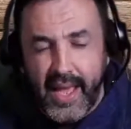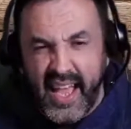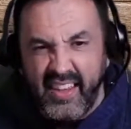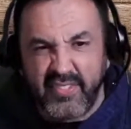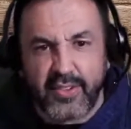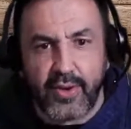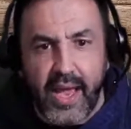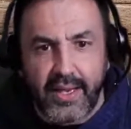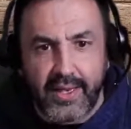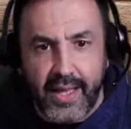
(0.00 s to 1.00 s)
I've
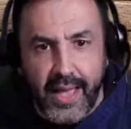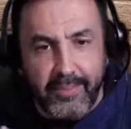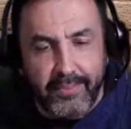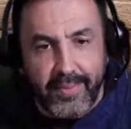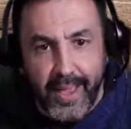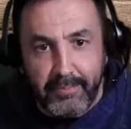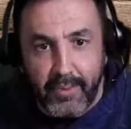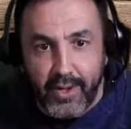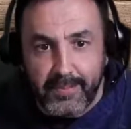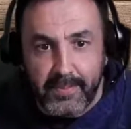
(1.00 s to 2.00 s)
tried. I
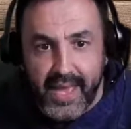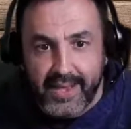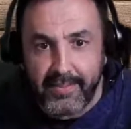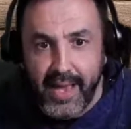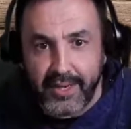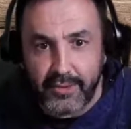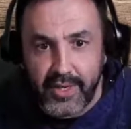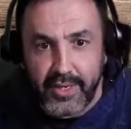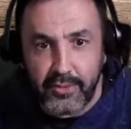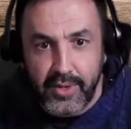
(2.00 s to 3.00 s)
brought back my
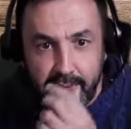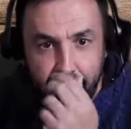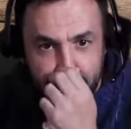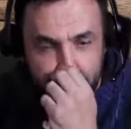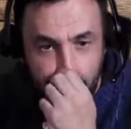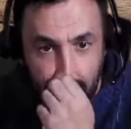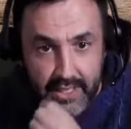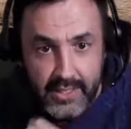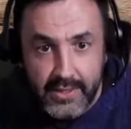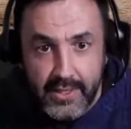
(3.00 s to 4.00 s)

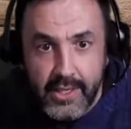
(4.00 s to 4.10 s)
screen,